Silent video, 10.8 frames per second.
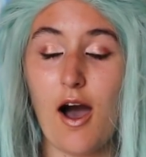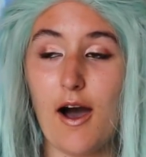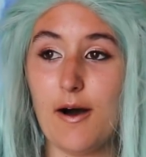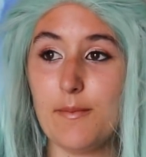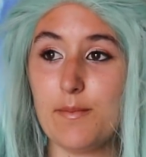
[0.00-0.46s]

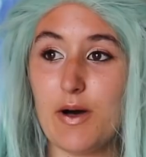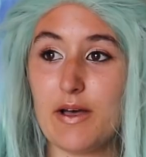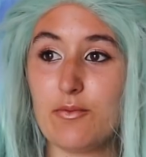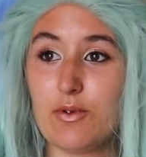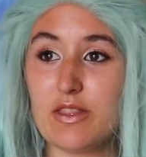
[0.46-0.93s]

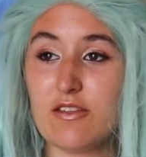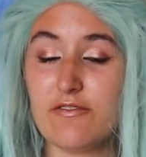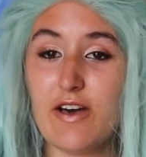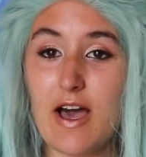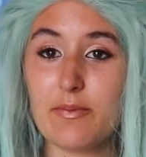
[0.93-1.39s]
But with the
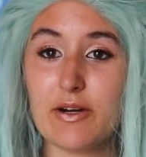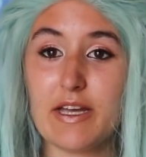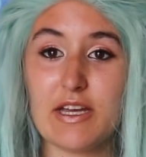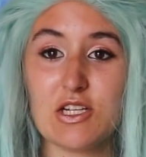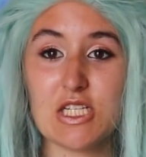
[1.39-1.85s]

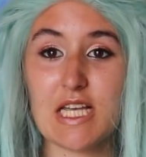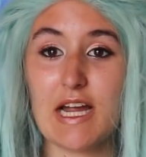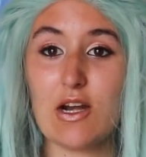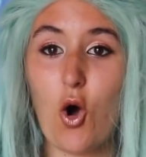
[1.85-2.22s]
fabric, it just kind